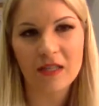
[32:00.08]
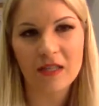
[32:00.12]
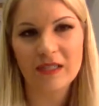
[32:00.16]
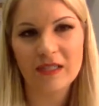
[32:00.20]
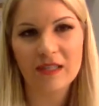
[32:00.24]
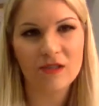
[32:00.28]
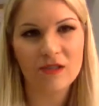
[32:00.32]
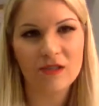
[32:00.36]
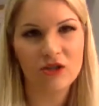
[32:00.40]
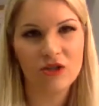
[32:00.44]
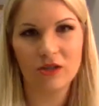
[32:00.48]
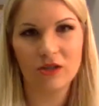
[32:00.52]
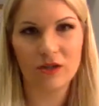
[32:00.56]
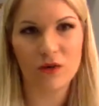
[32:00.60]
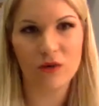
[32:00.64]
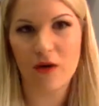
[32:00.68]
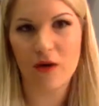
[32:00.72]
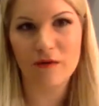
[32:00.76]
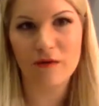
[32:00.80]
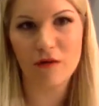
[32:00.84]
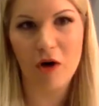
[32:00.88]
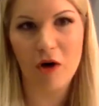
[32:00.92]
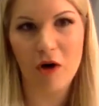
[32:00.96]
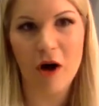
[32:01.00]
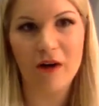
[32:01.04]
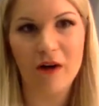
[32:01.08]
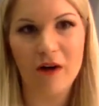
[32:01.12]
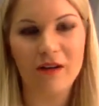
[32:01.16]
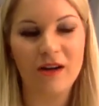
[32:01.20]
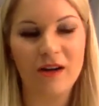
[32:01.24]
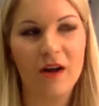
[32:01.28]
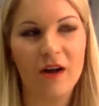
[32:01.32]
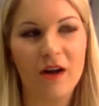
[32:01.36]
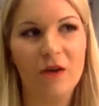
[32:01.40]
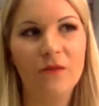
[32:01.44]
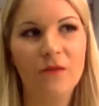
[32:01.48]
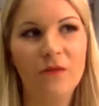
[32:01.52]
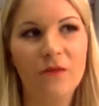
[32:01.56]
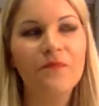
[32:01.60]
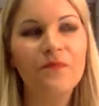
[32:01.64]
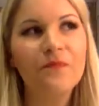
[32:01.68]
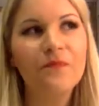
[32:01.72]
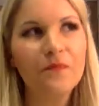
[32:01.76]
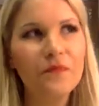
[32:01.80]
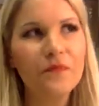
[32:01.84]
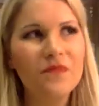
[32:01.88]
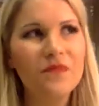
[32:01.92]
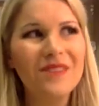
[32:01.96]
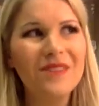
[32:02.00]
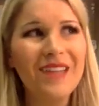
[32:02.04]
it's just 12 o'clock, you know.
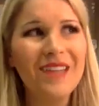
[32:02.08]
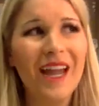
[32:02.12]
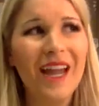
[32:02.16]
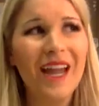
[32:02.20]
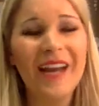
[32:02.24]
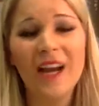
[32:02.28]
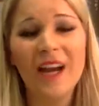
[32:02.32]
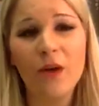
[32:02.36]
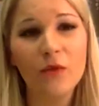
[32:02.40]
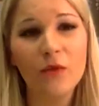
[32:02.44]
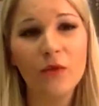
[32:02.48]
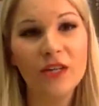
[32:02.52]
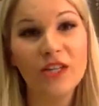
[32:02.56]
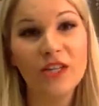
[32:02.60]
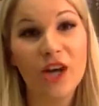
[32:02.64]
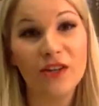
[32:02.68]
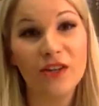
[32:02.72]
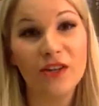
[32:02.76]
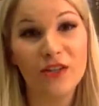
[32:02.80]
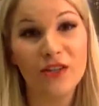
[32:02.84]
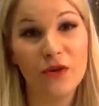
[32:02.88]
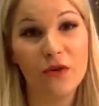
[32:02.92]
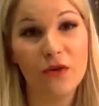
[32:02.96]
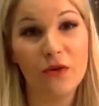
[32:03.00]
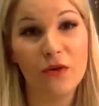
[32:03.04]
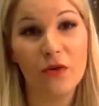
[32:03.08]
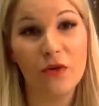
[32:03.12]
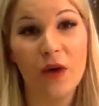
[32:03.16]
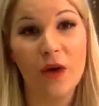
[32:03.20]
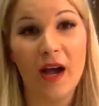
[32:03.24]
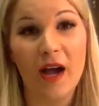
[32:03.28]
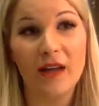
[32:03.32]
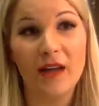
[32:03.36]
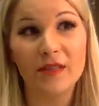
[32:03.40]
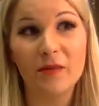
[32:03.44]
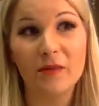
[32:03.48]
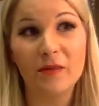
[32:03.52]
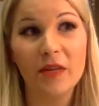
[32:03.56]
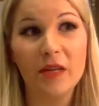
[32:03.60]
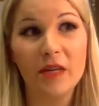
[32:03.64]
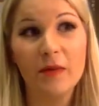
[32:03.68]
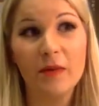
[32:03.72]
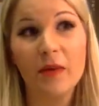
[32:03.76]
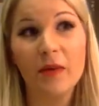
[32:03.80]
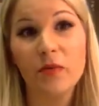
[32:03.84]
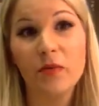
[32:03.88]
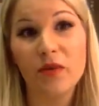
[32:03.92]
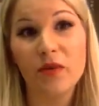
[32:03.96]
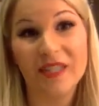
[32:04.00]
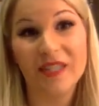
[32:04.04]
And I reach out to as many
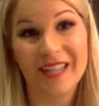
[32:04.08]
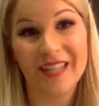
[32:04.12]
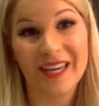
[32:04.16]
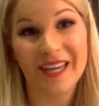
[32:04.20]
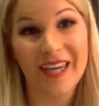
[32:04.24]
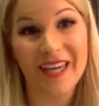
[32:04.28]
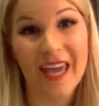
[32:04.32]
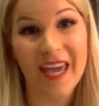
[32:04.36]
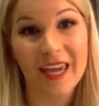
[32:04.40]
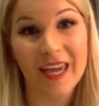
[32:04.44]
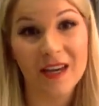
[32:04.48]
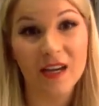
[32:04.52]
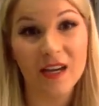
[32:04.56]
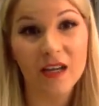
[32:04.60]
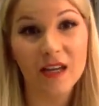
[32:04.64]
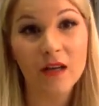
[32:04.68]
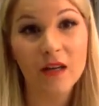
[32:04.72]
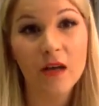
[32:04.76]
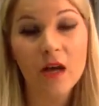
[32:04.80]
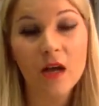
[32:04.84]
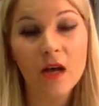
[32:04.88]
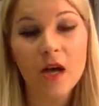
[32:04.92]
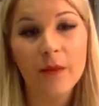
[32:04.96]
people as I can.